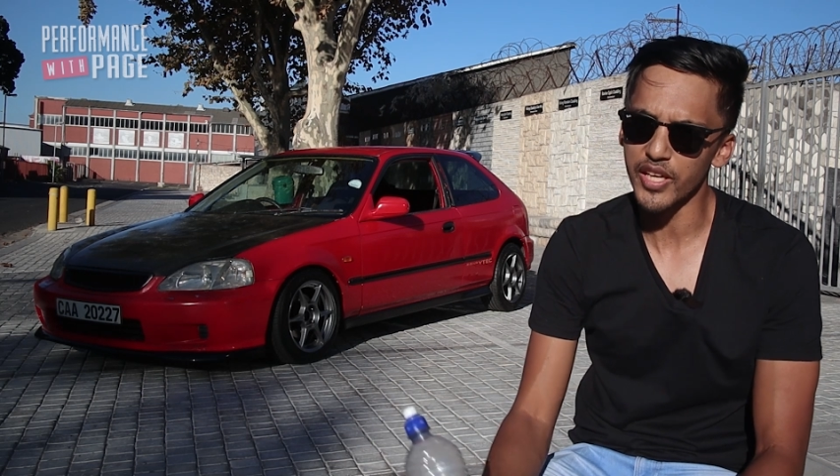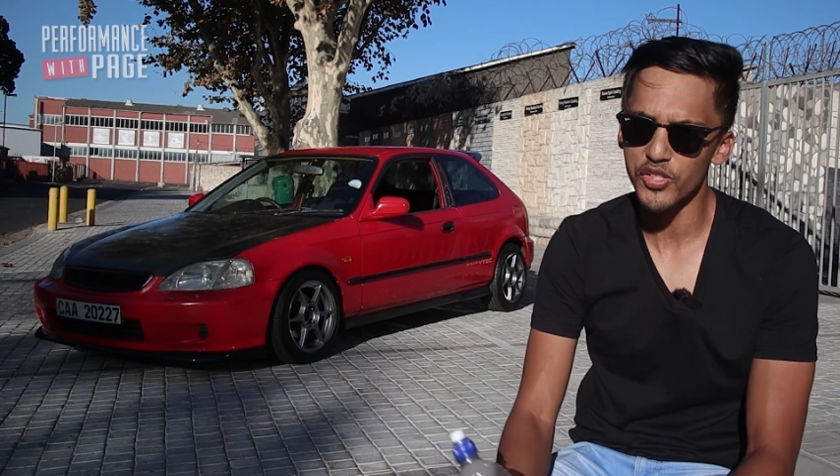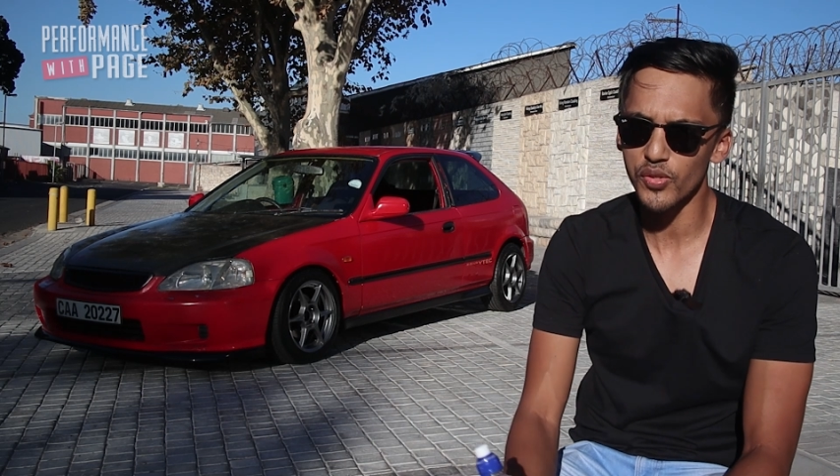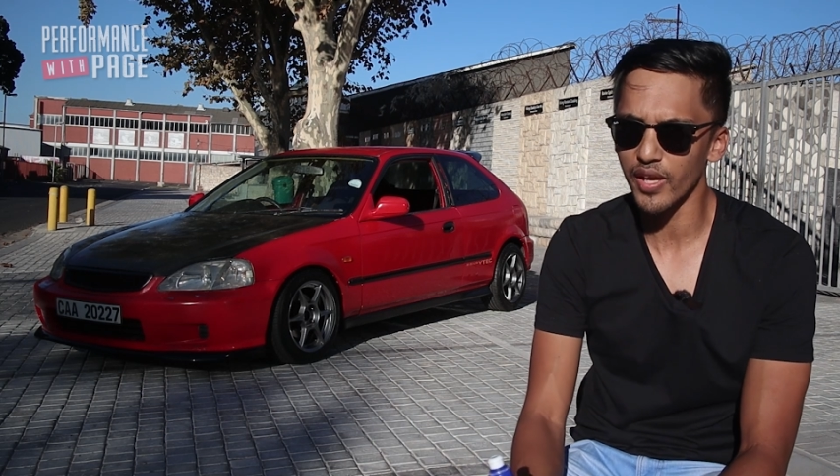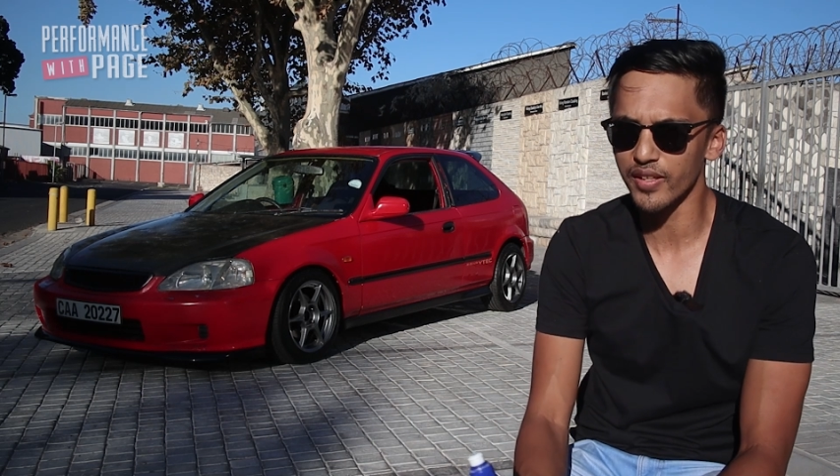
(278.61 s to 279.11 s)

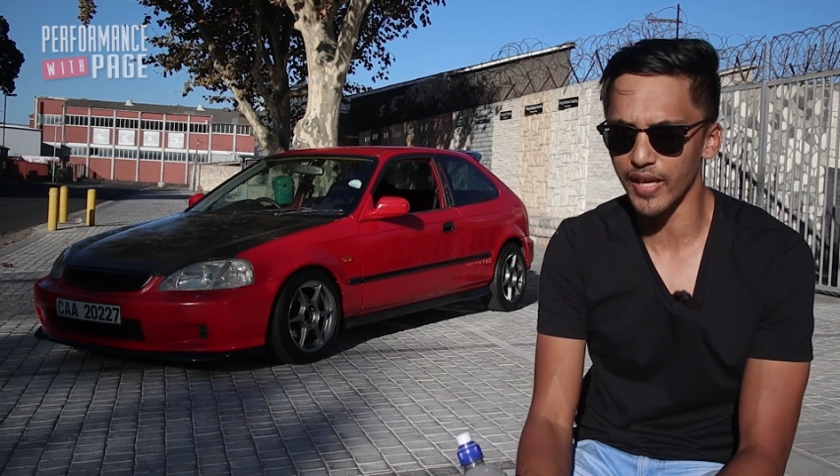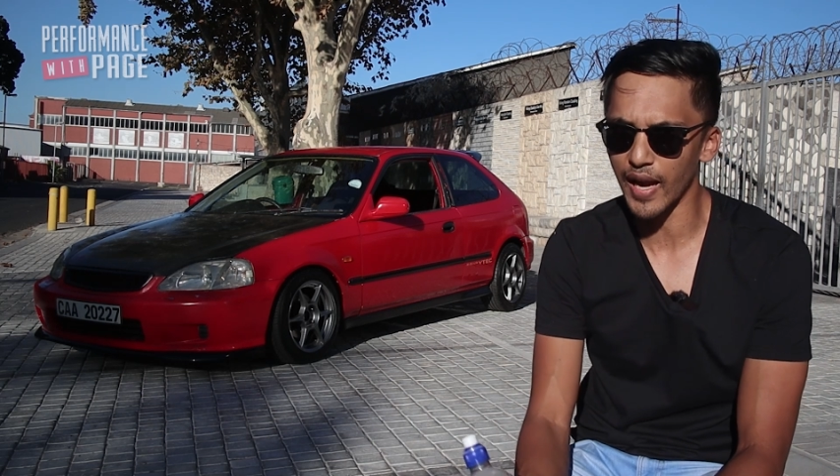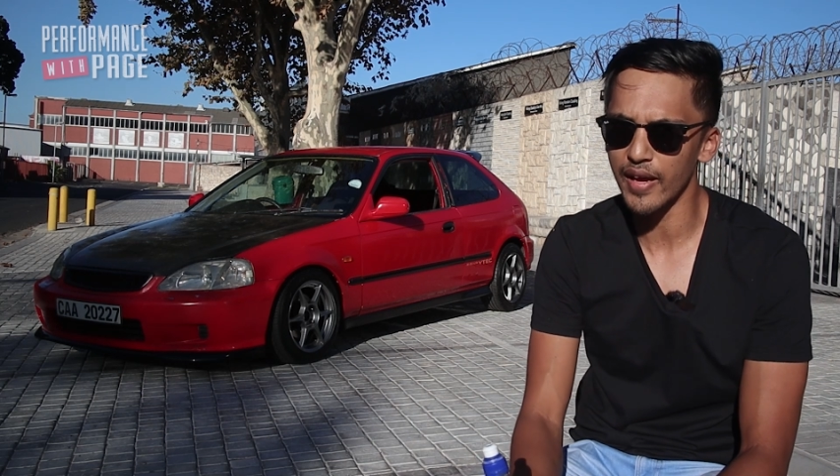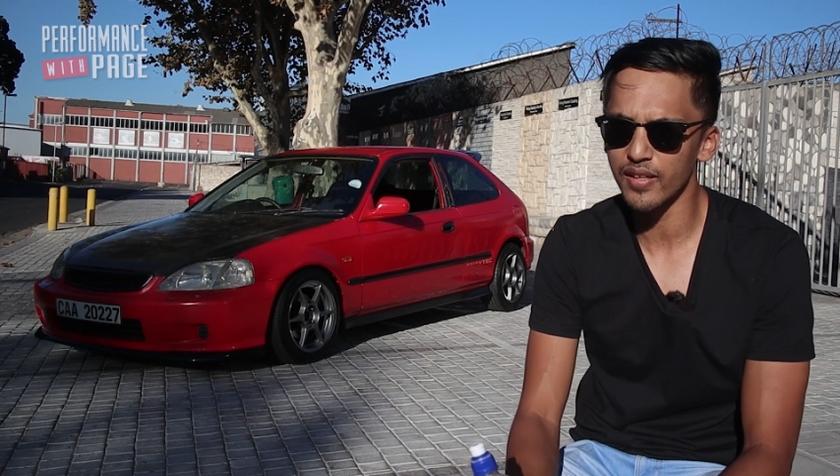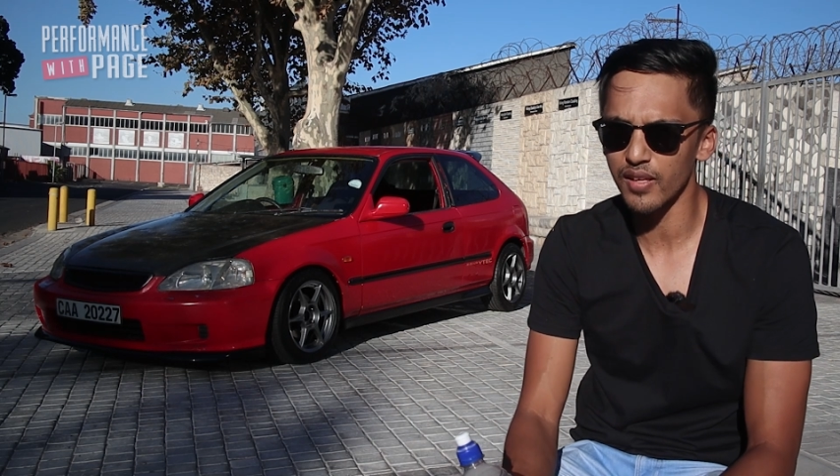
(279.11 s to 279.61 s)
tends to like
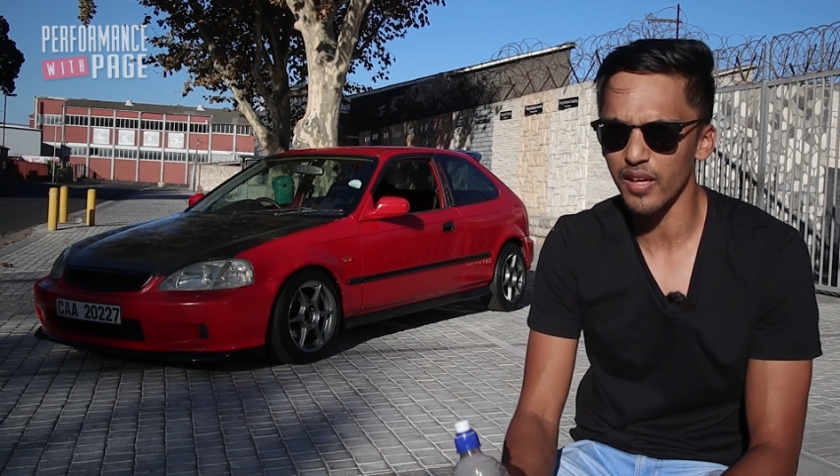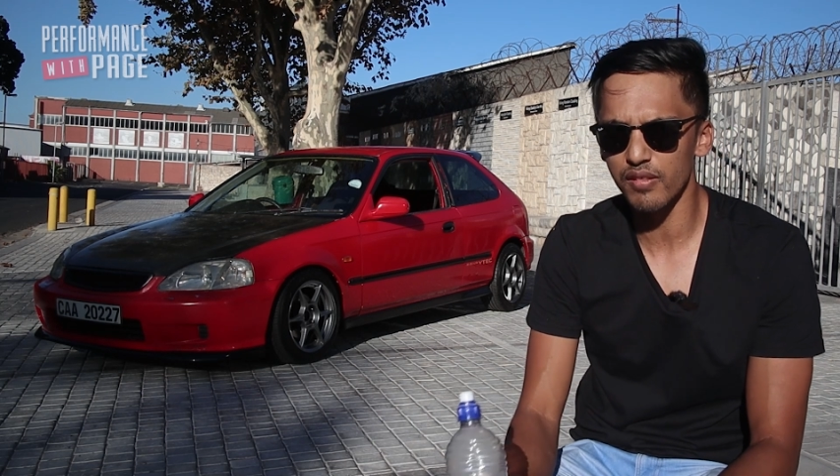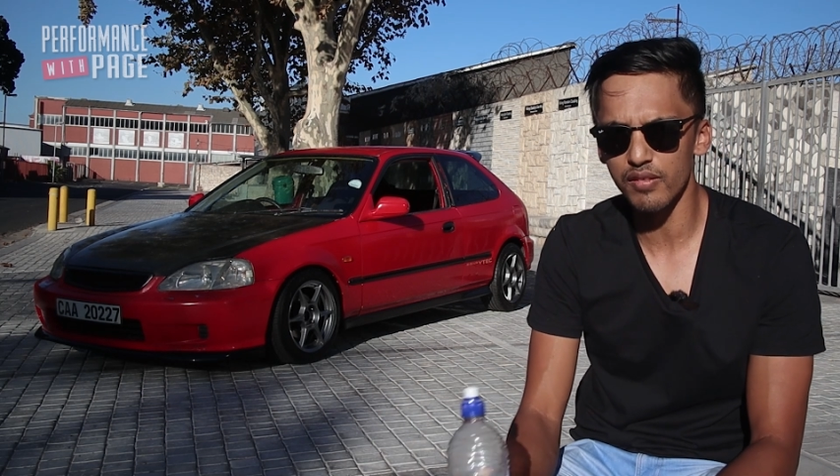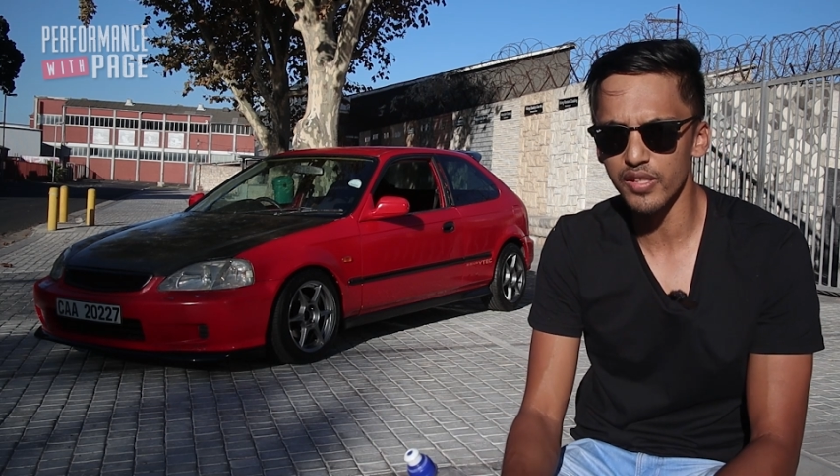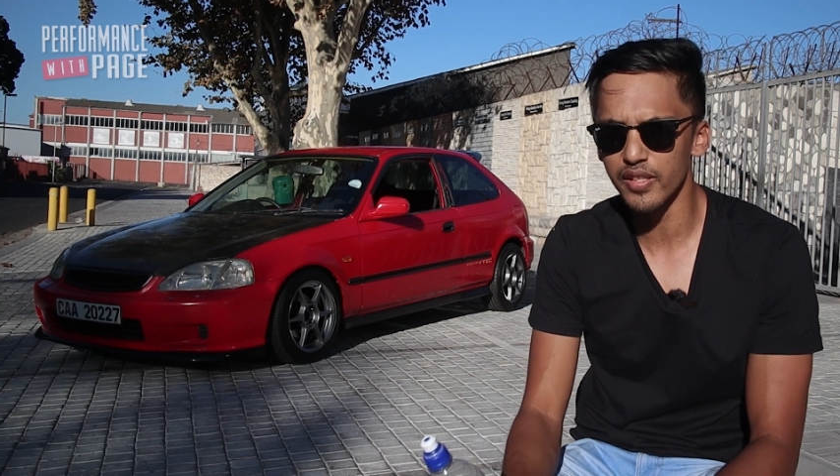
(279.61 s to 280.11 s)
grind like
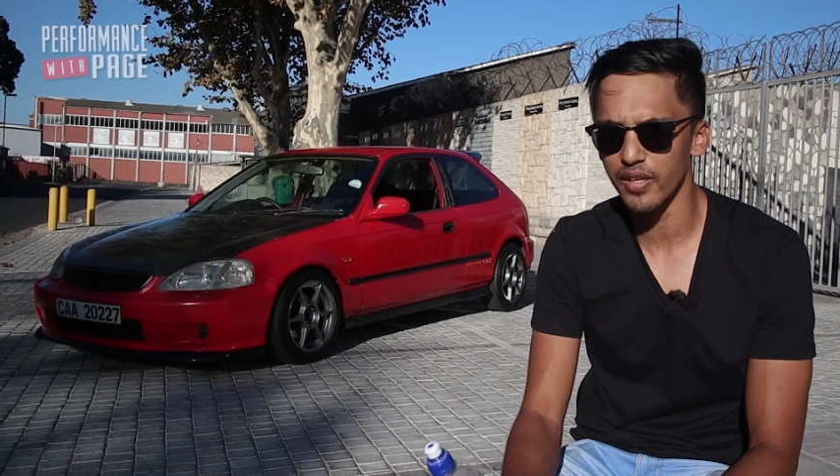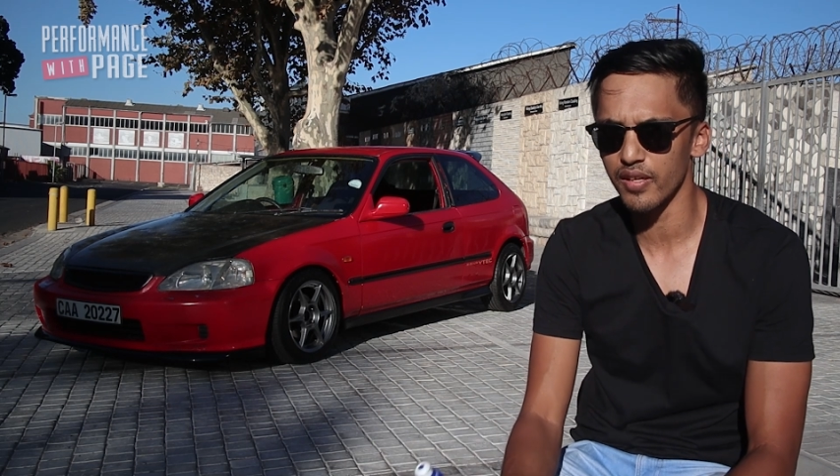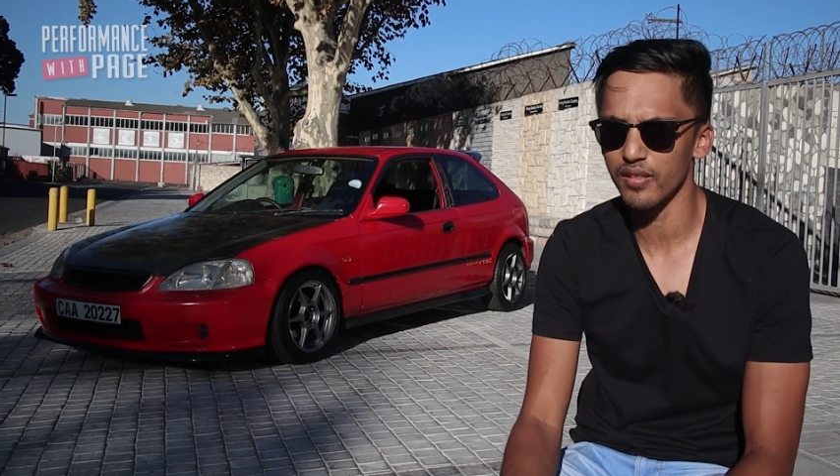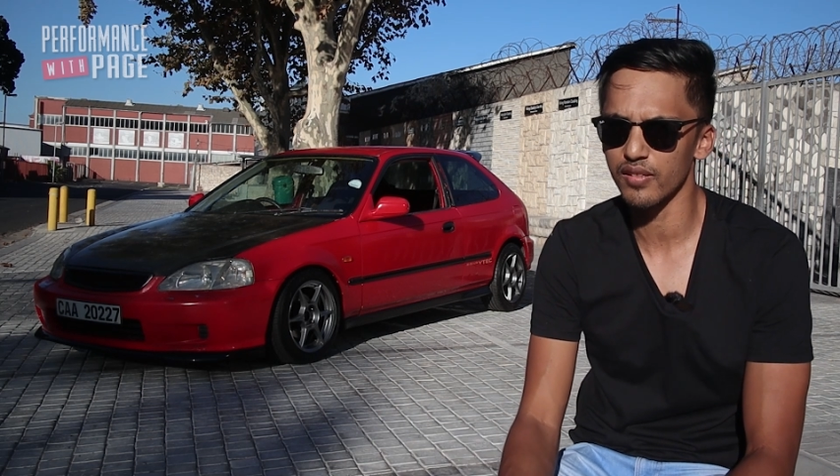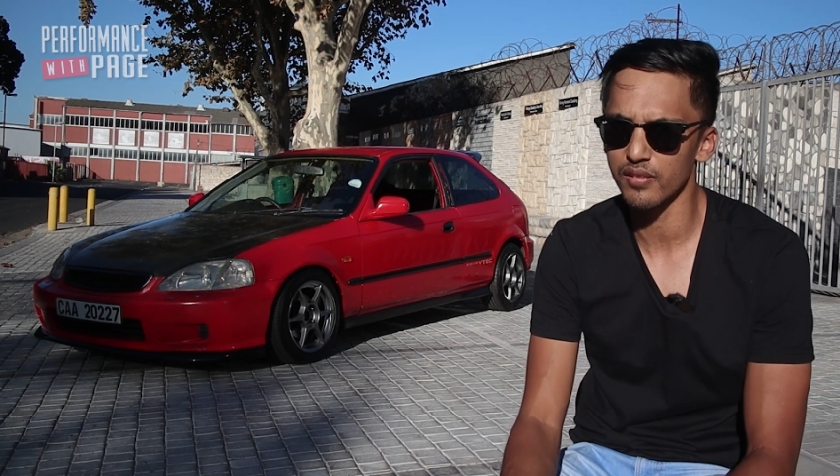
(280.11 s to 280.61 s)
third gear.